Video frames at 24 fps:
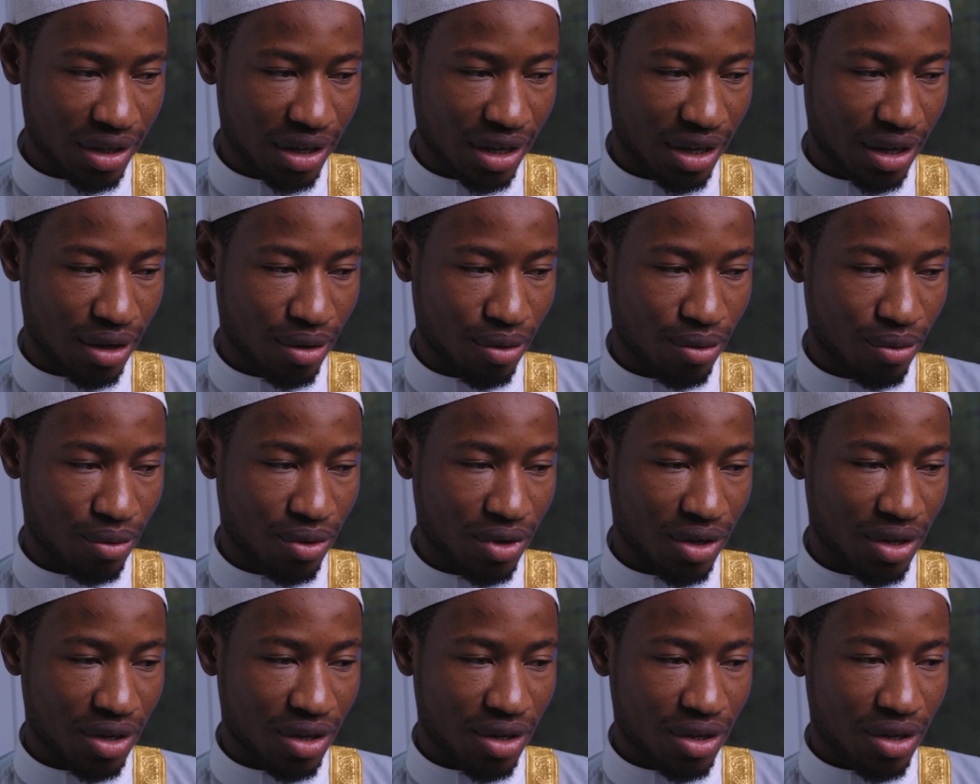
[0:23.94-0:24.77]
Now,
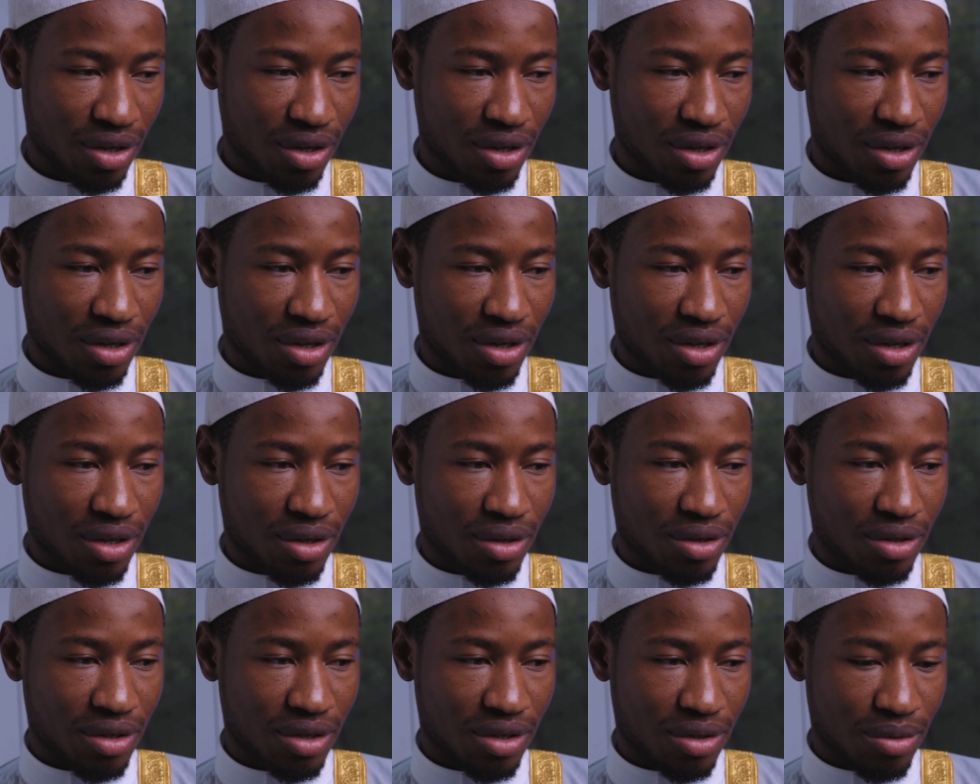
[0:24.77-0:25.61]

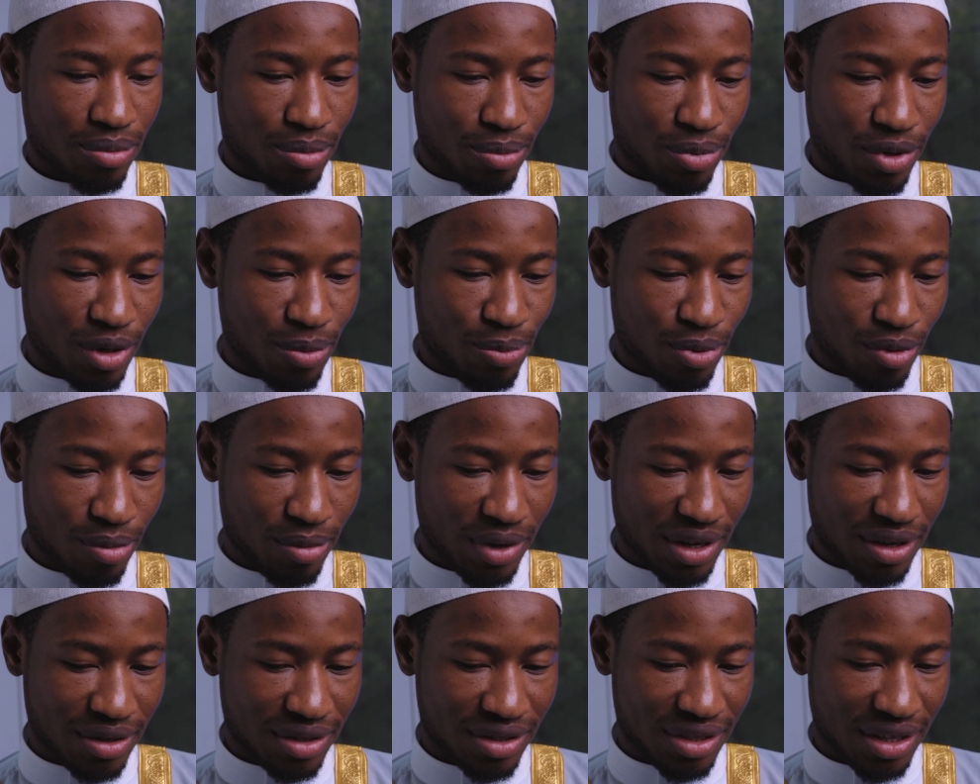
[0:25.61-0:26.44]
people
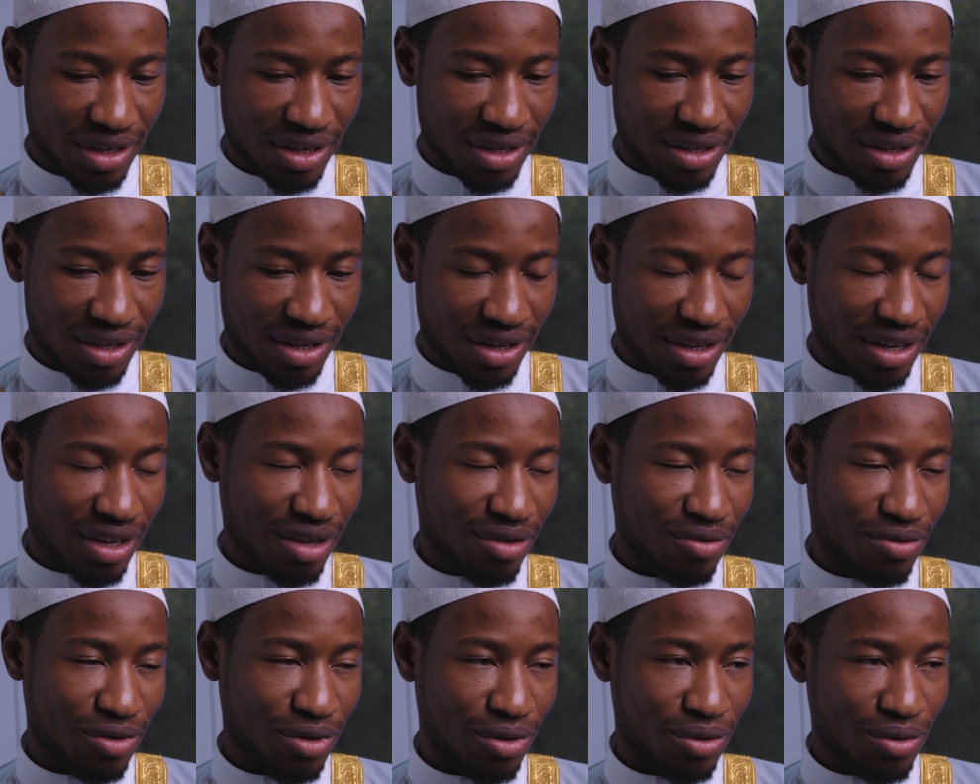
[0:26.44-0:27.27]
might say they
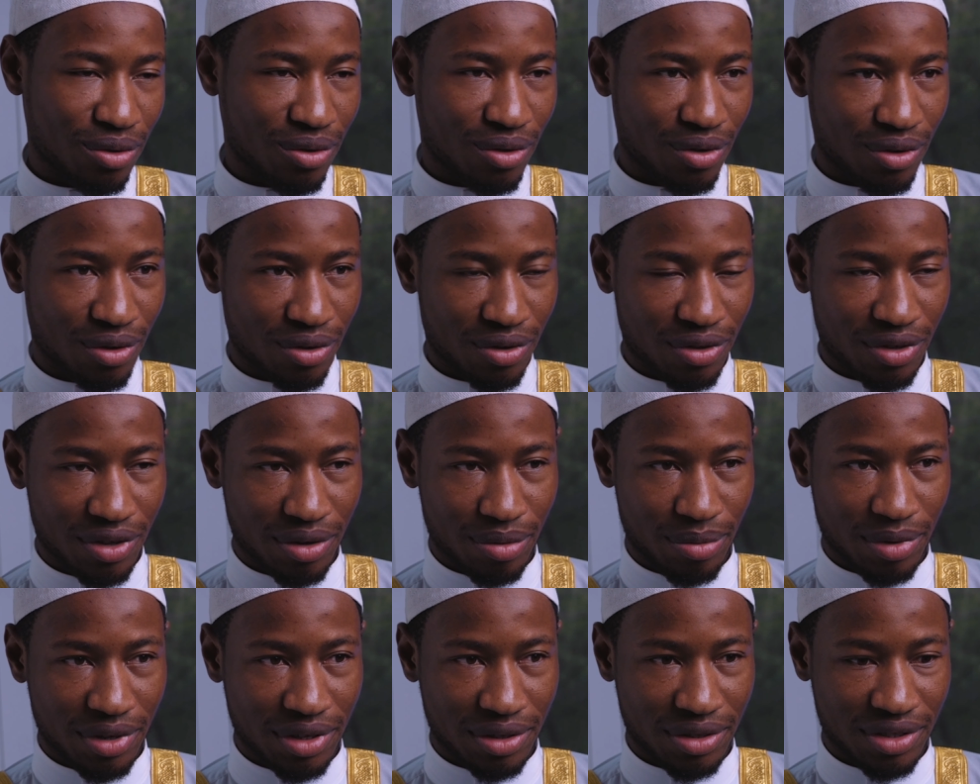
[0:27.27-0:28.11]
love you or they
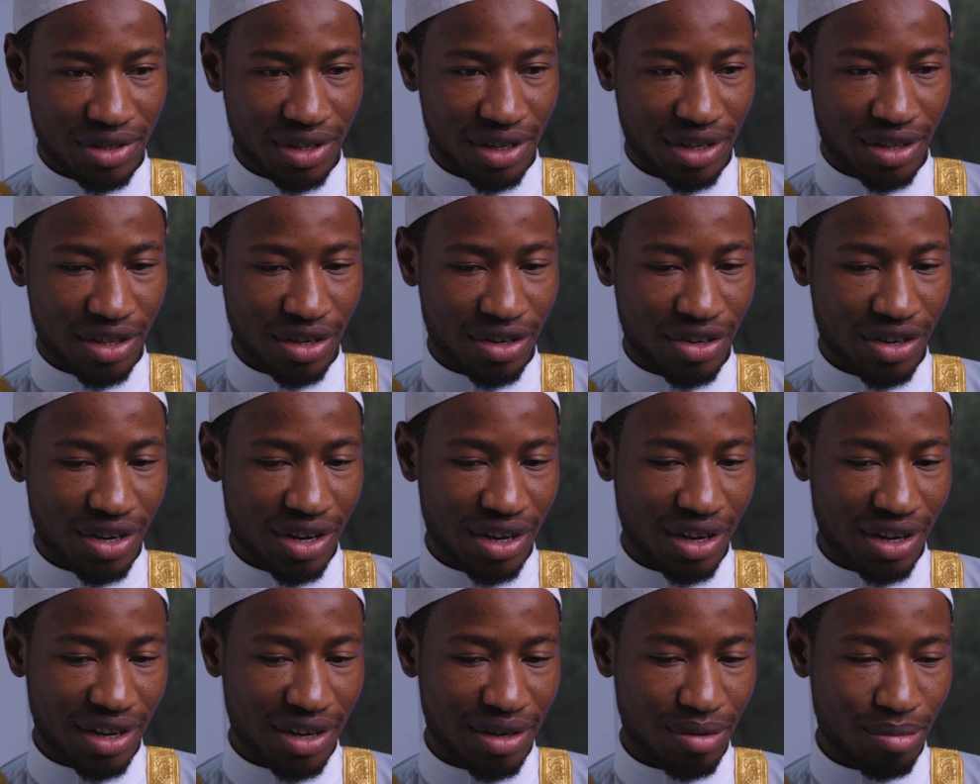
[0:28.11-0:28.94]
might say they're
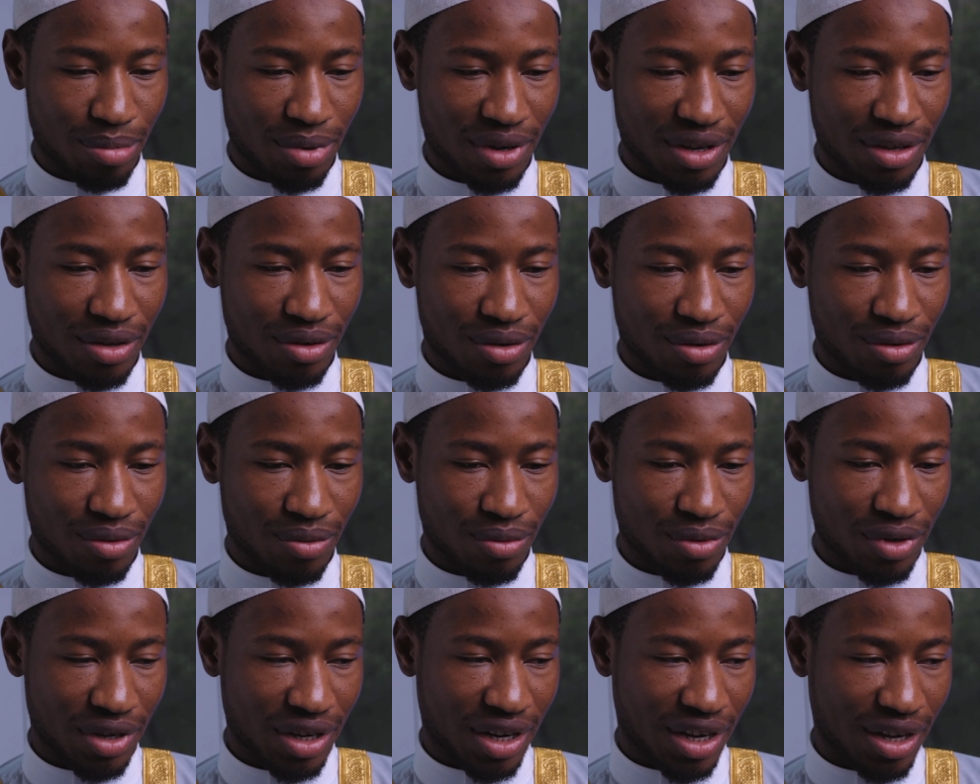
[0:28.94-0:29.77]
kind, but
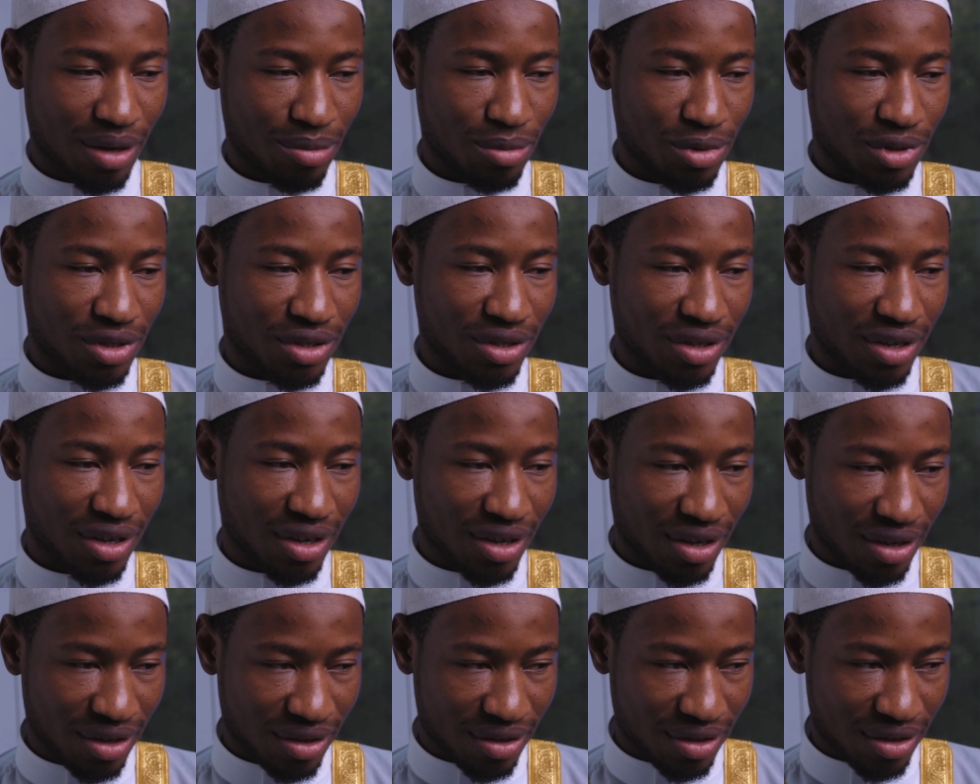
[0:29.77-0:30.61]
when it comes to
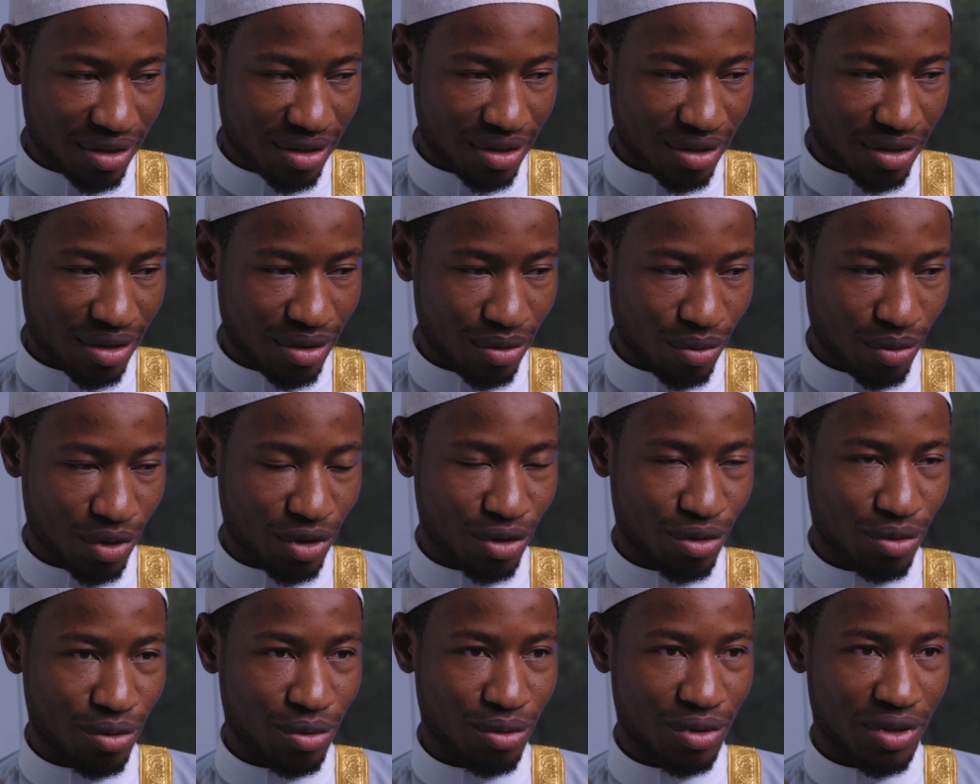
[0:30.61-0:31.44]
uh,
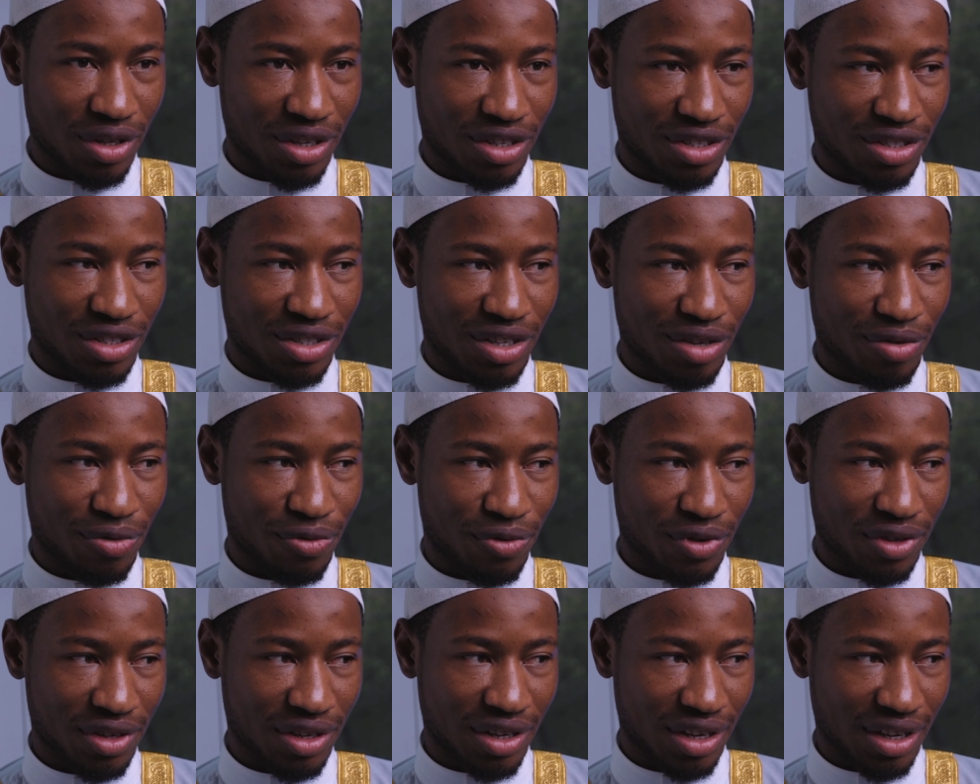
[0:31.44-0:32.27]
Wadud, it's
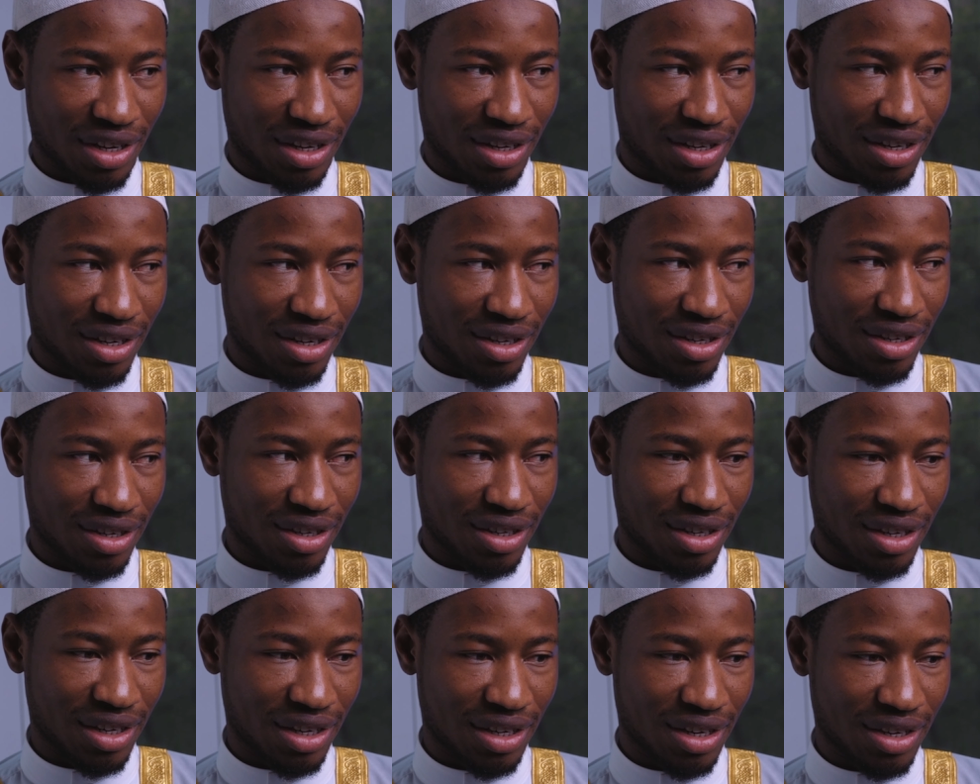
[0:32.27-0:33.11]
different. Like,
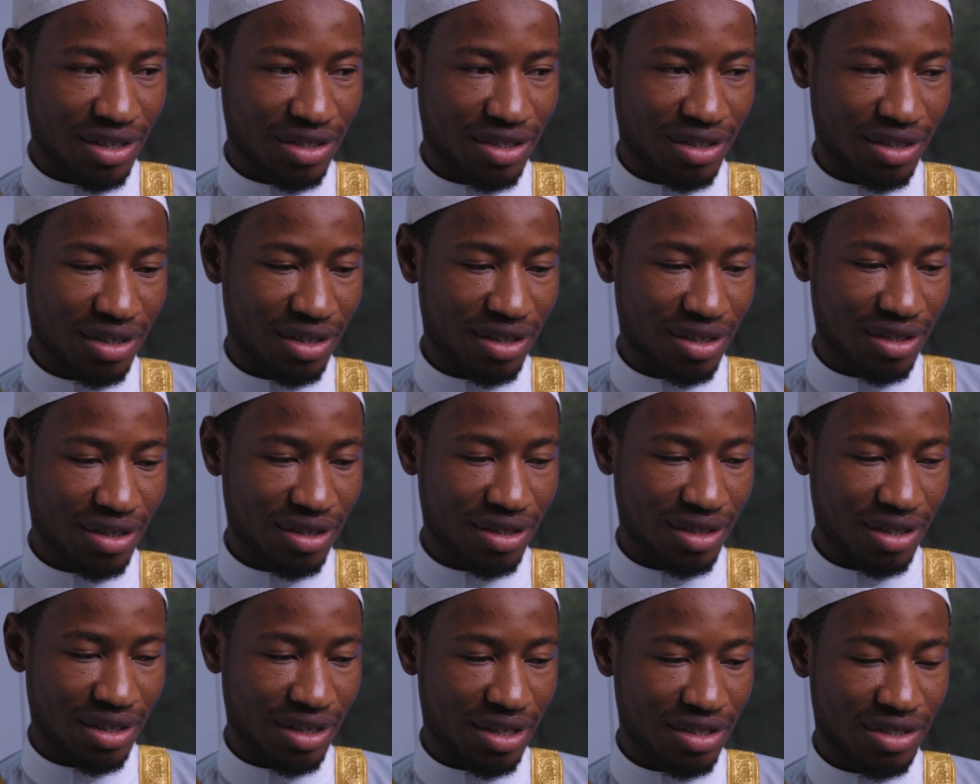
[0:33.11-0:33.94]
it doesn't
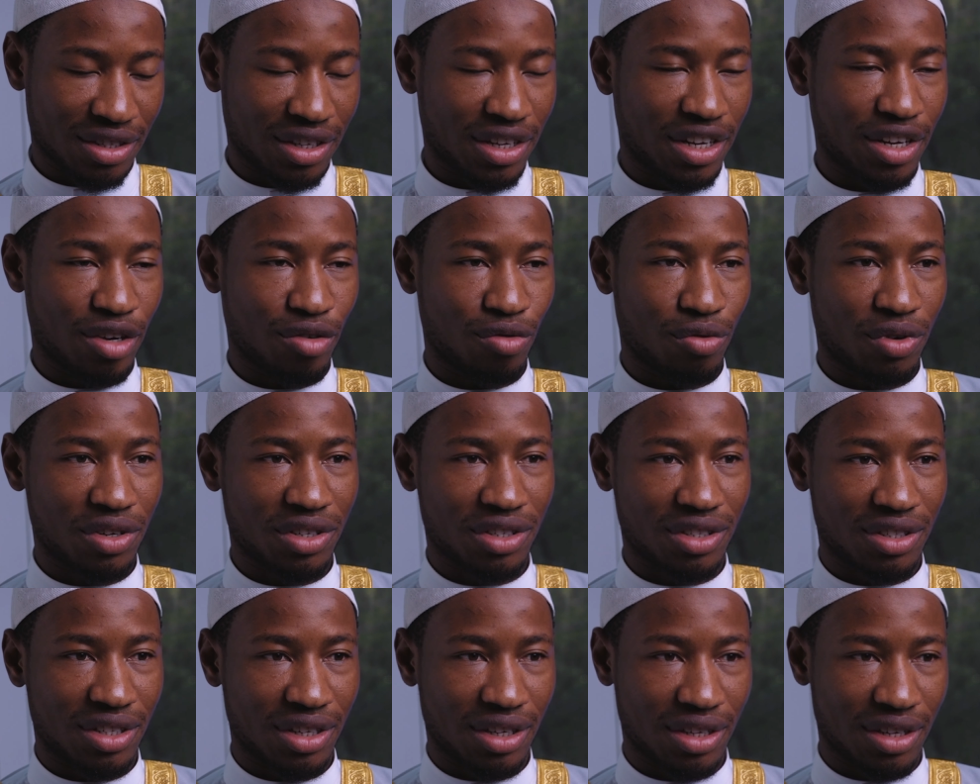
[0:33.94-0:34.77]
it doesn't get rusty.